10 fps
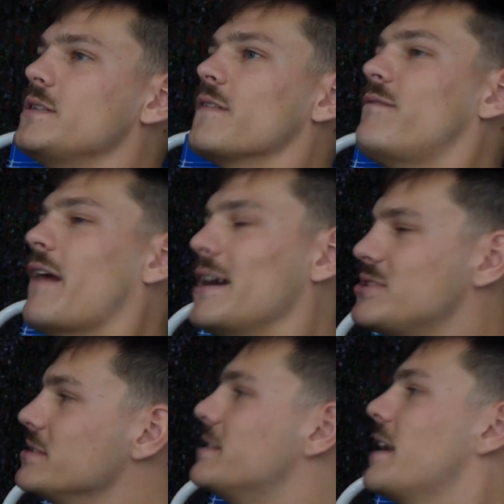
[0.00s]
your
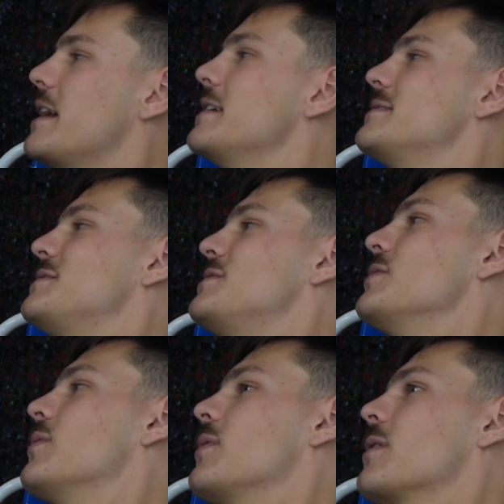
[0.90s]
fashion taste,
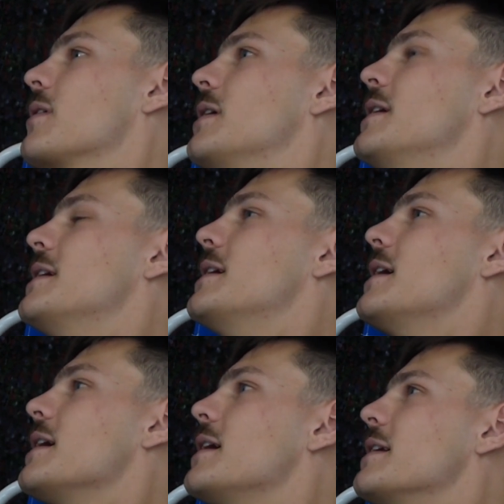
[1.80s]
your
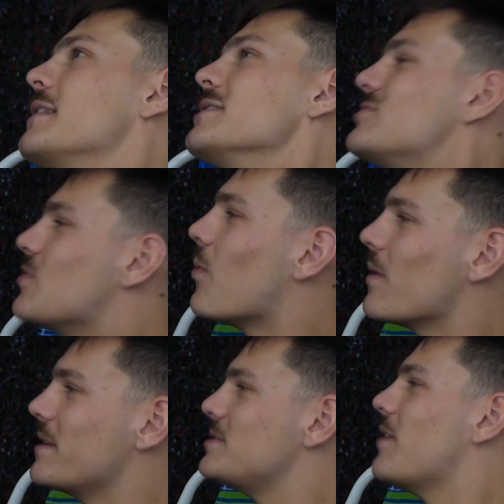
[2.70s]
the
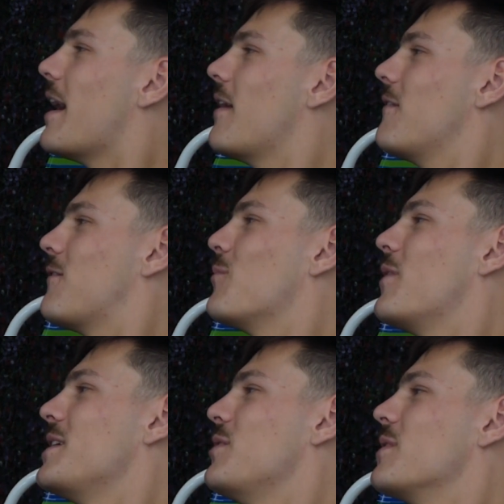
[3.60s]
stories you have from
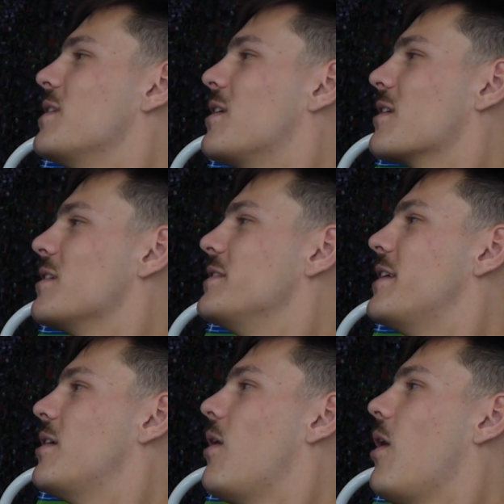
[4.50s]
when you were younger, you
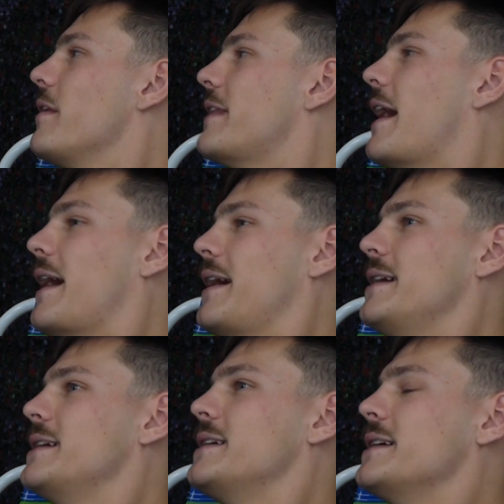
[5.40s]
know, all of that.
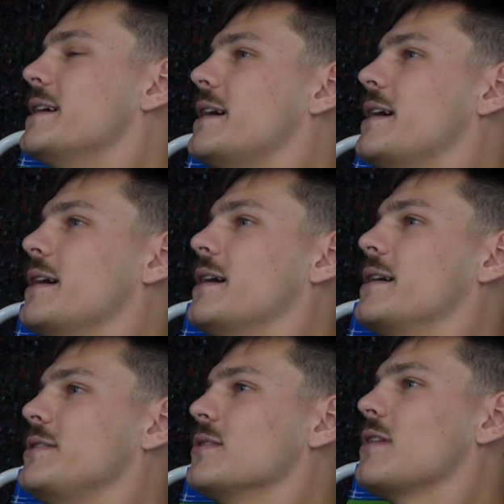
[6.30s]

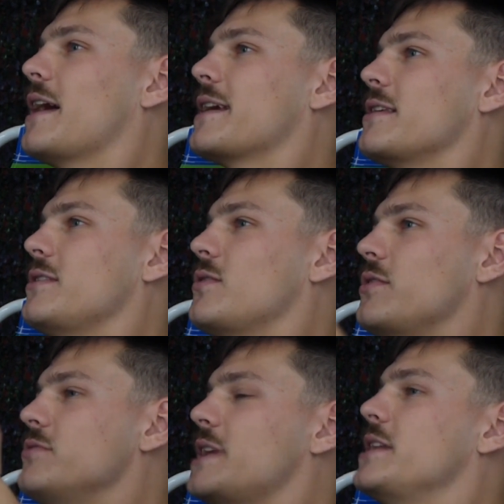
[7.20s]
You're like,
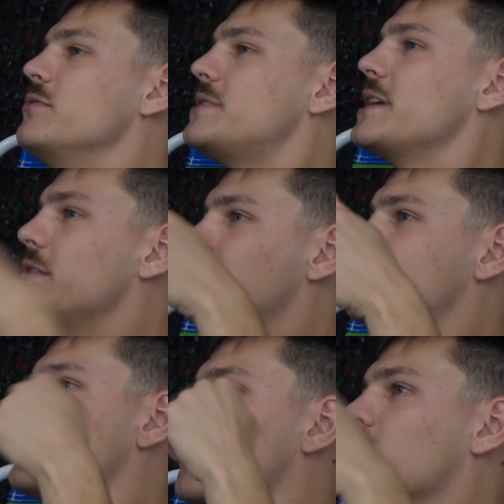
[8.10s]
you said you've
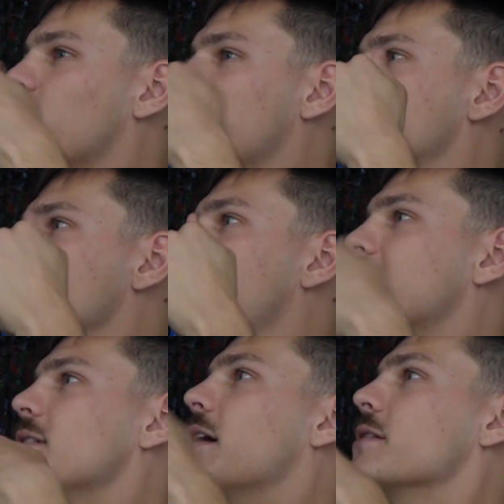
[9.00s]
struggled with some
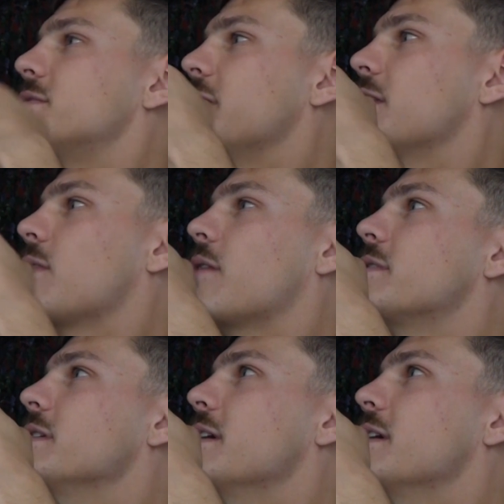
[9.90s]
mental health shit throughout the